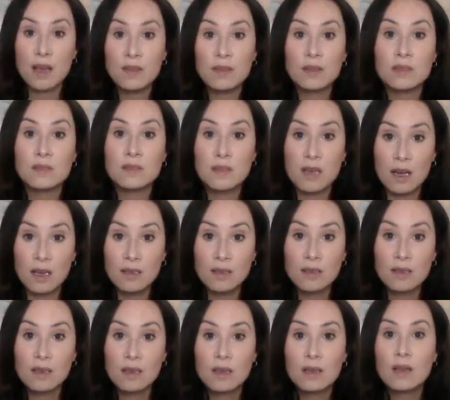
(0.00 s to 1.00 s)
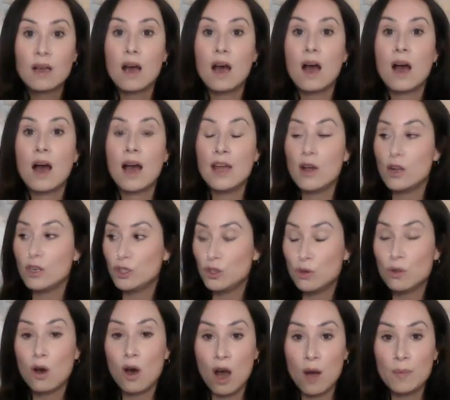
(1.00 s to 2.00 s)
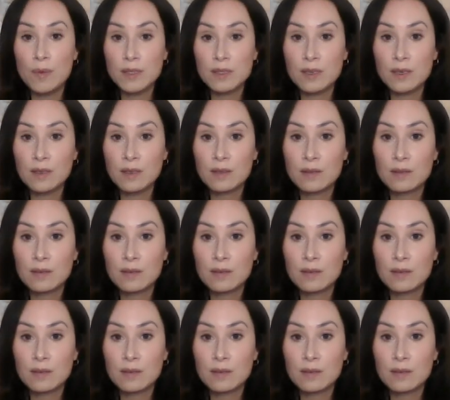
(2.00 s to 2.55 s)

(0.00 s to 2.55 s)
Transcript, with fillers: this done, I do the opposite.